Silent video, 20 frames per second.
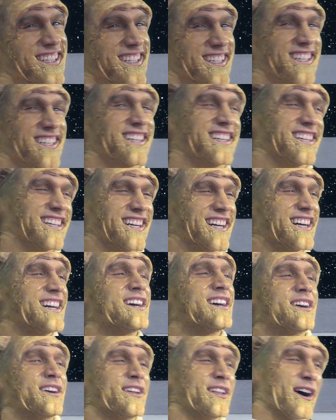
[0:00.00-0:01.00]

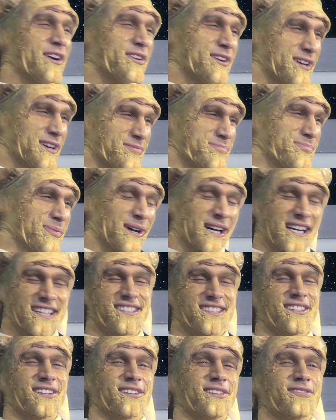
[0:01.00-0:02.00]
a pie
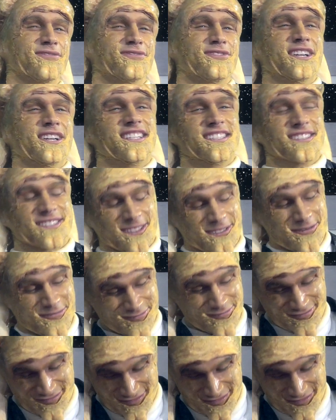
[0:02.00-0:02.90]
to the face.